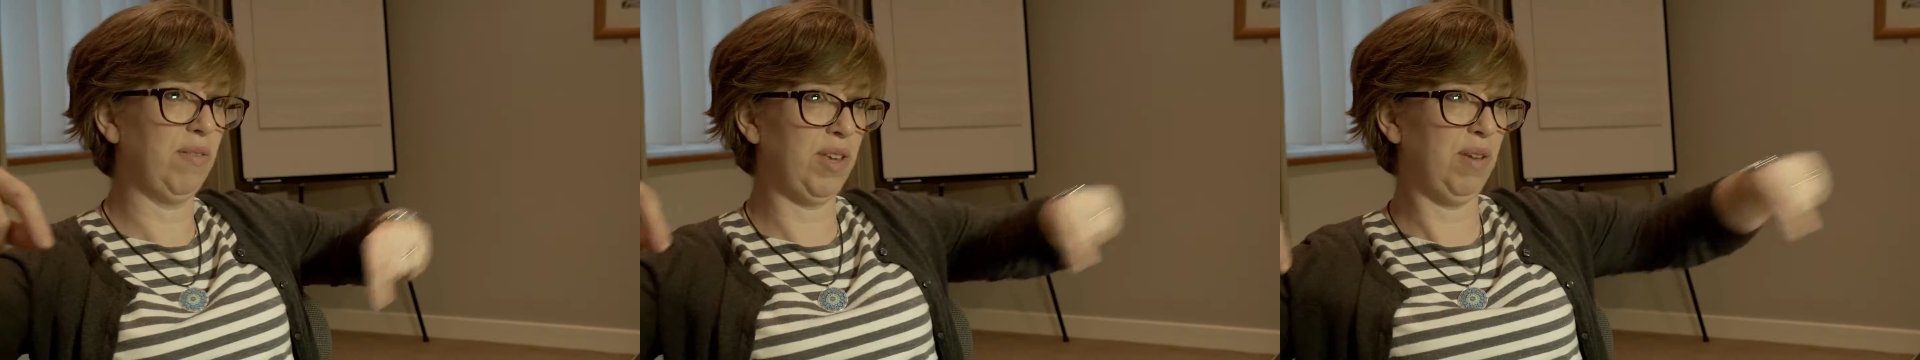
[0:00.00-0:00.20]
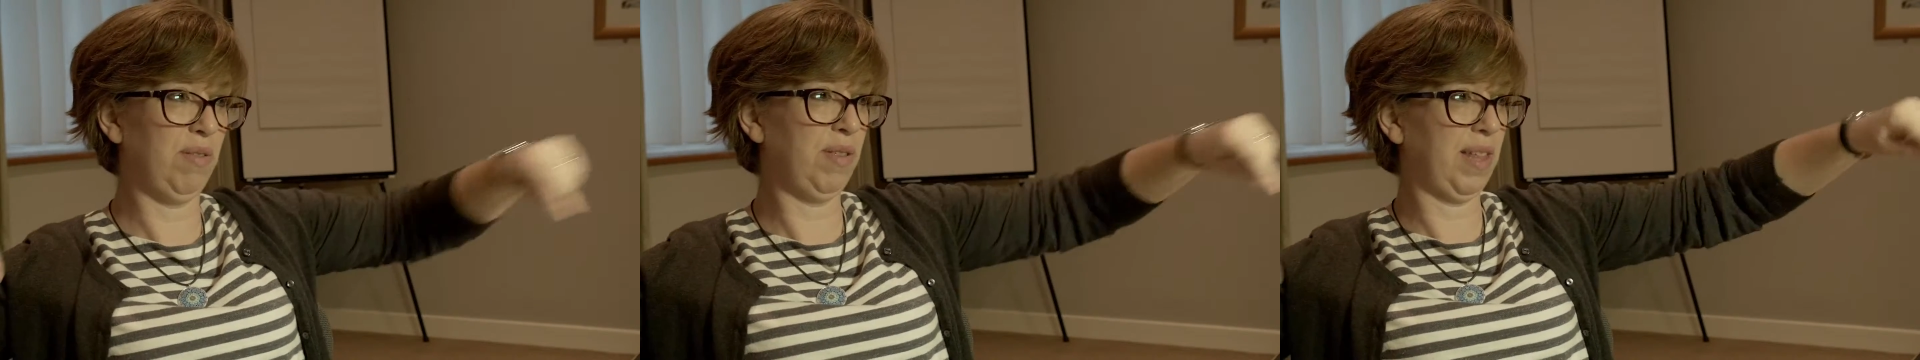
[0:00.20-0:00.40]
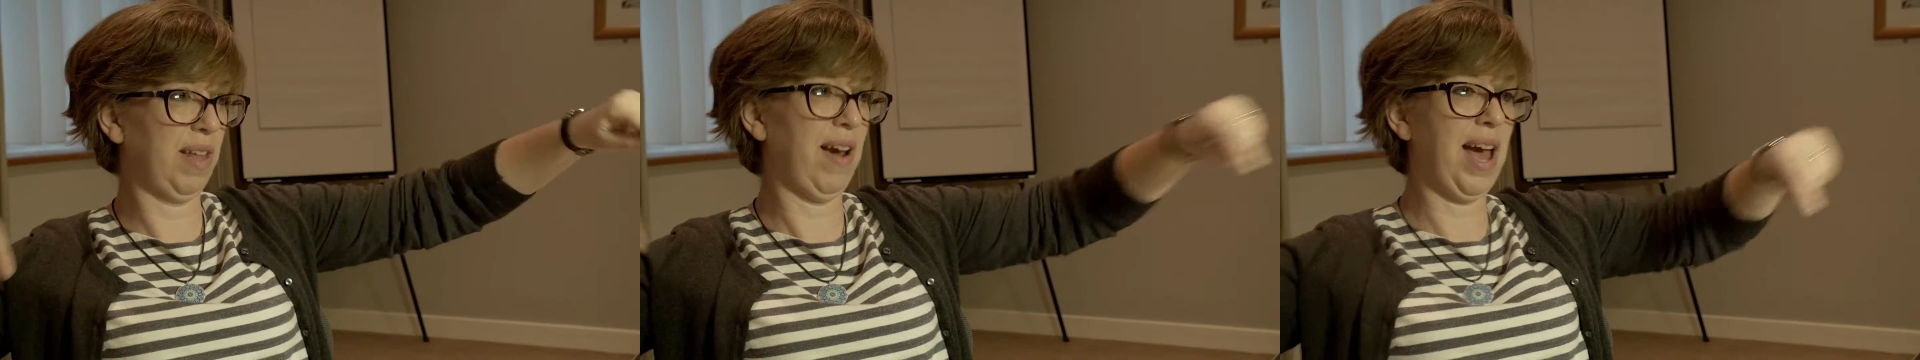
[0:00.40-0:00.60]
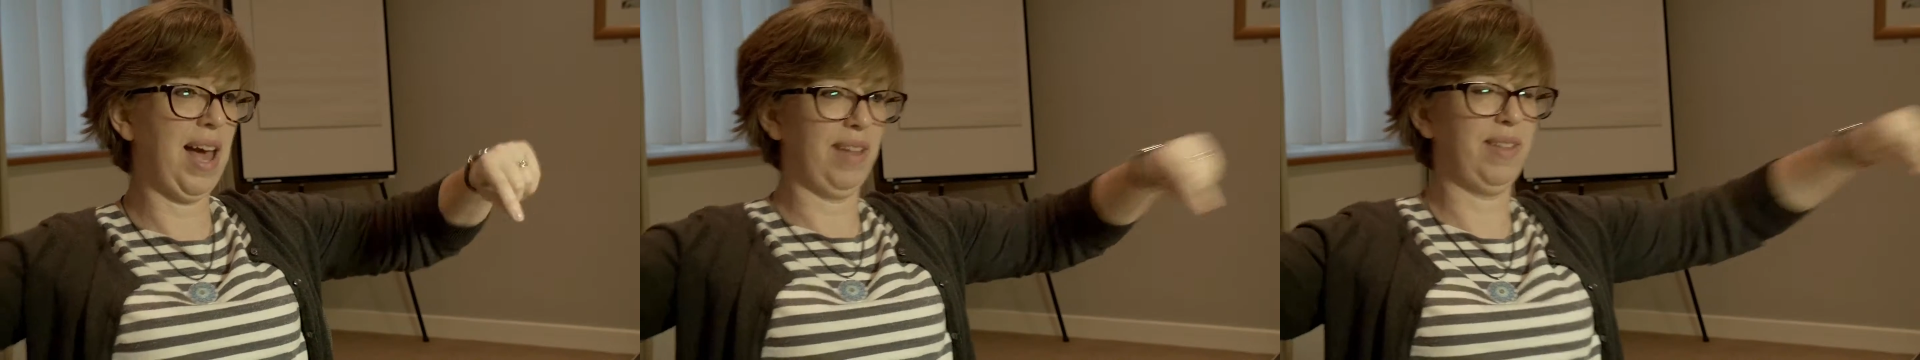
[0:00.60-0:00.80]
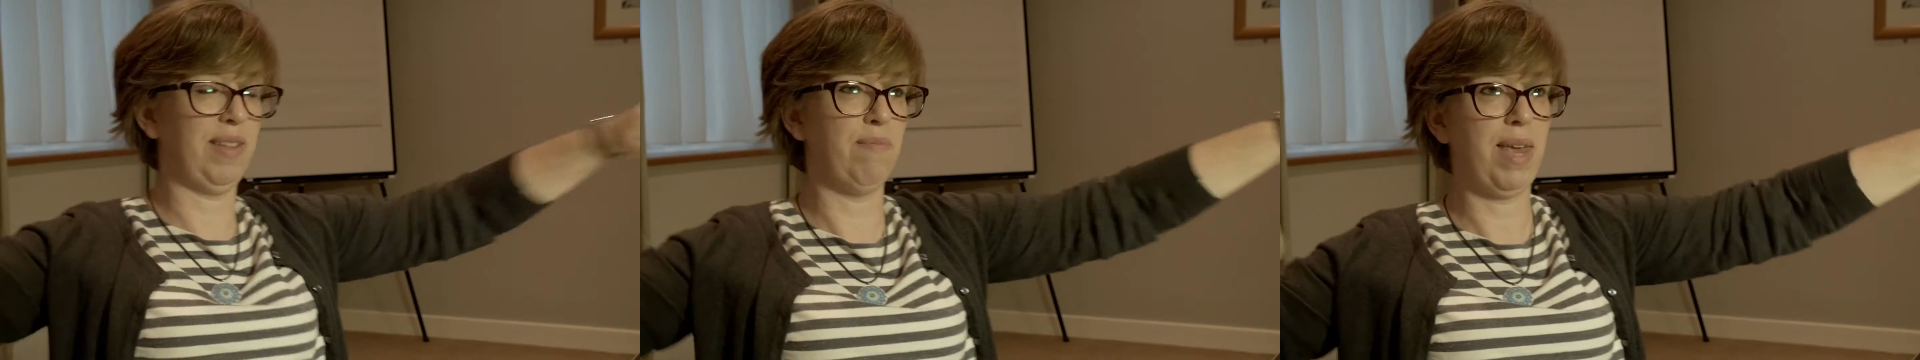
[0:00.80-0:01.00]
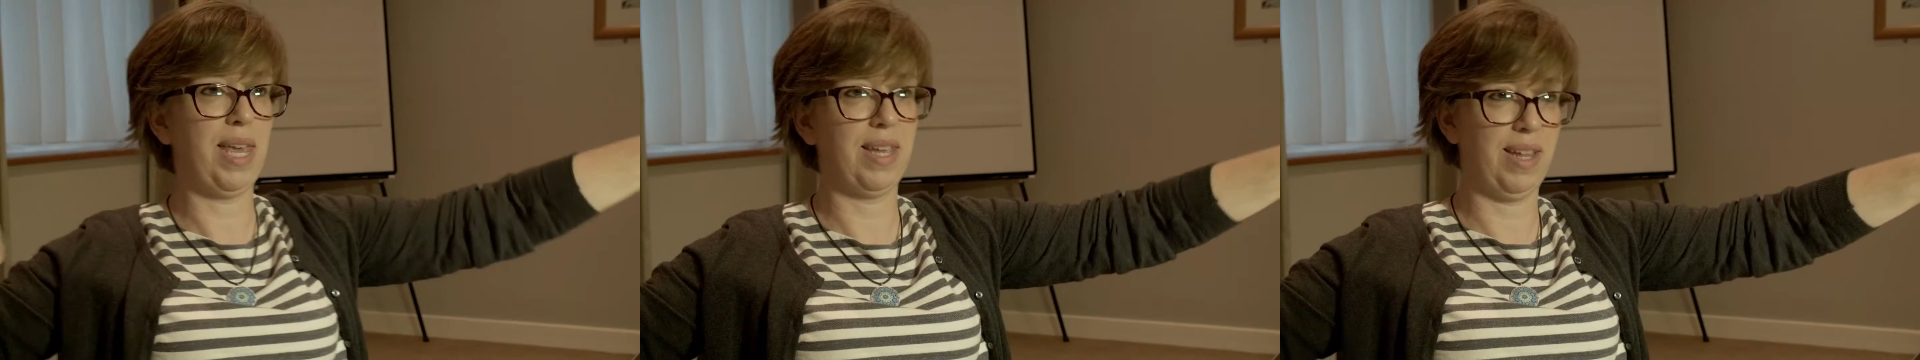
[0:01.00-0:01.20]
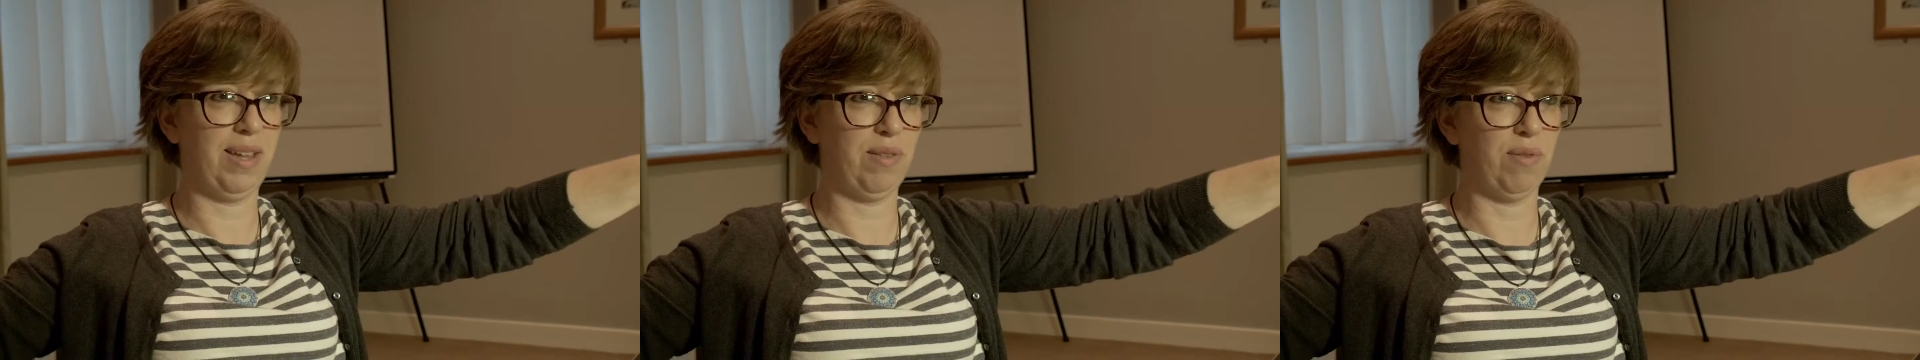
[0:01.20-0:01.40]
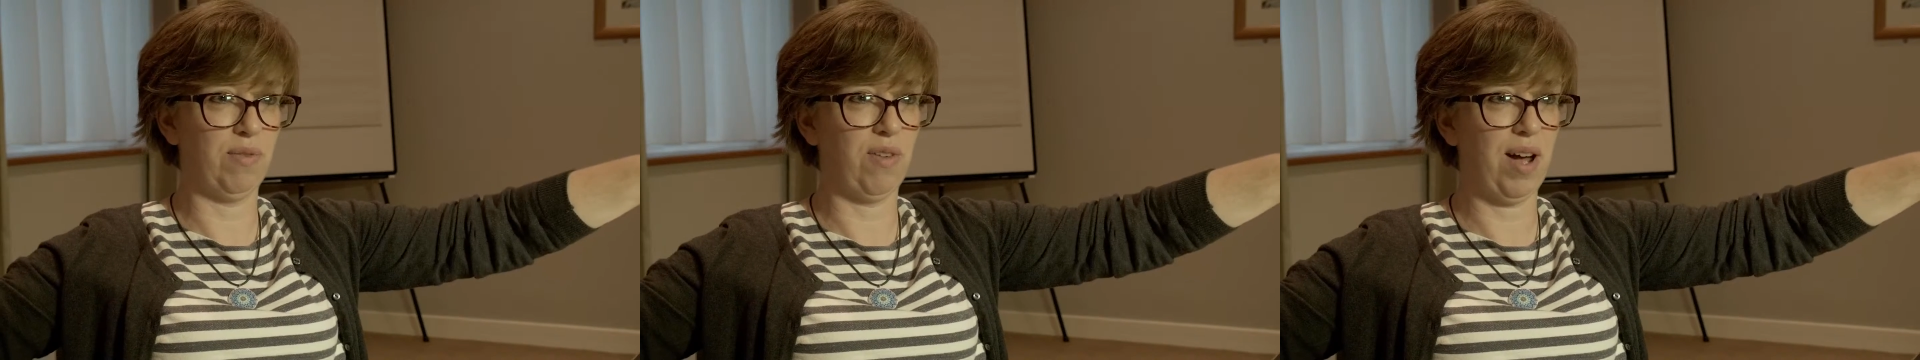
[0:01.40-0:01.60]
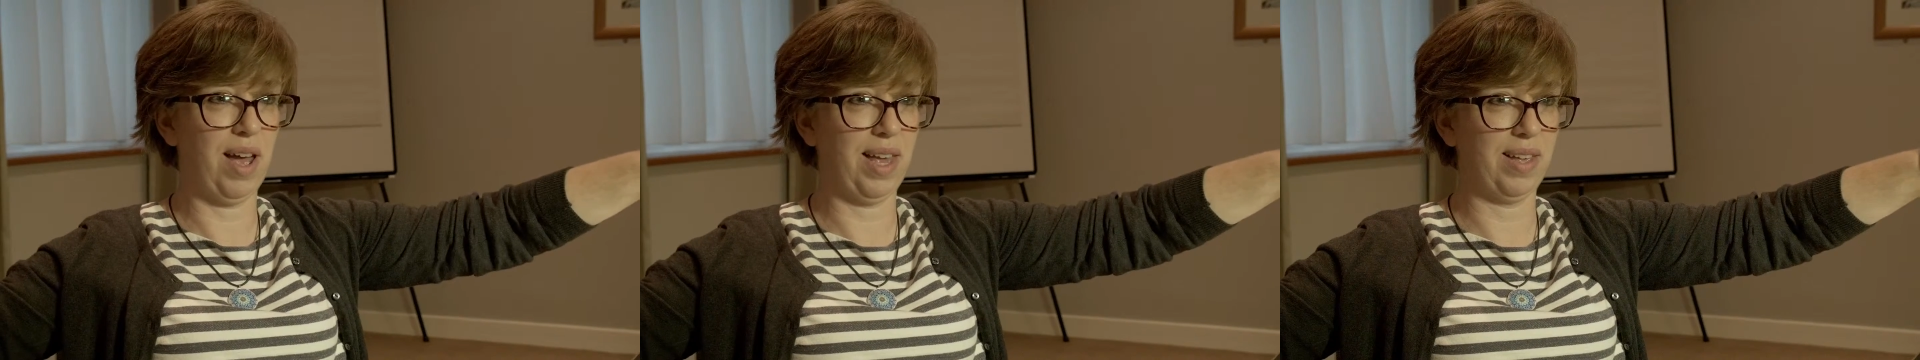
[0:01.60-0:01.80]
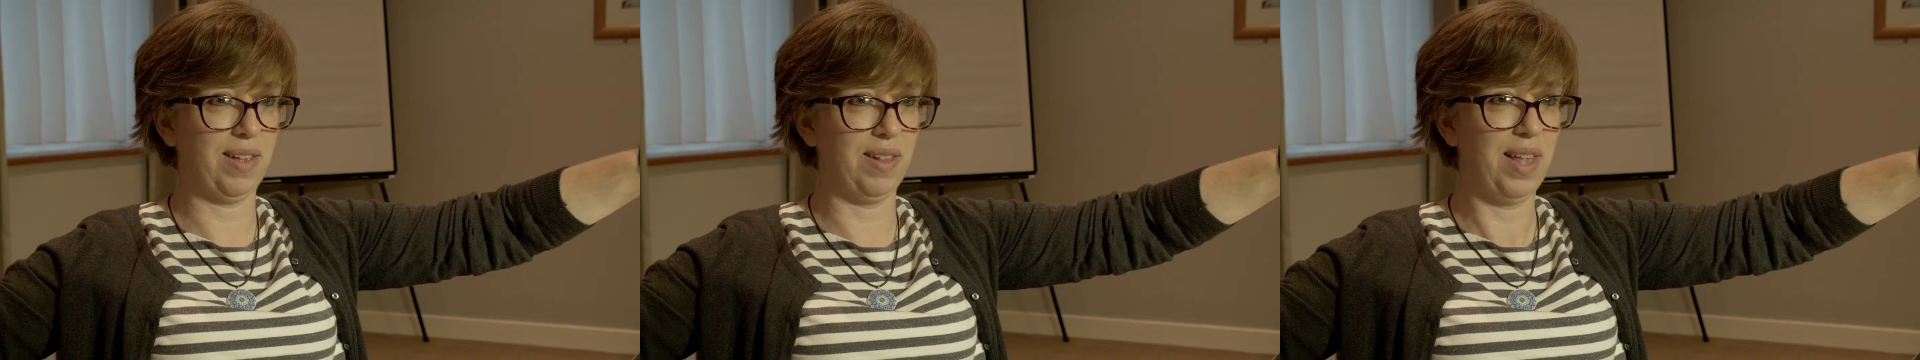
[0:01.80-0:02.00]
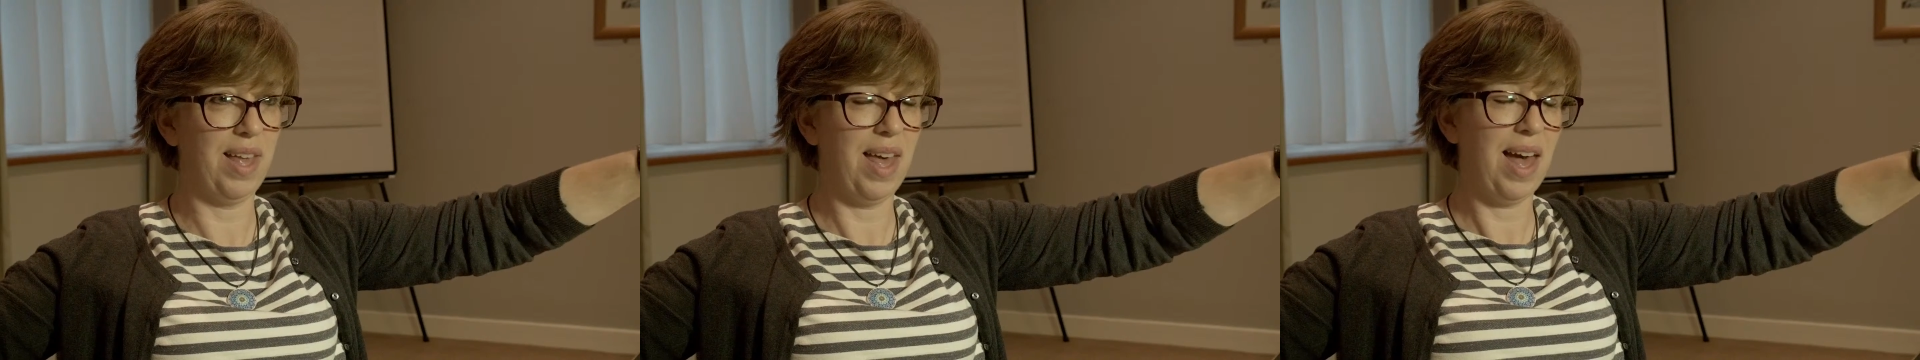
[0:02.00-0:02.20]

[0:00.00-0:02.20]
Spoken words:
use their hands and make it into a triangle.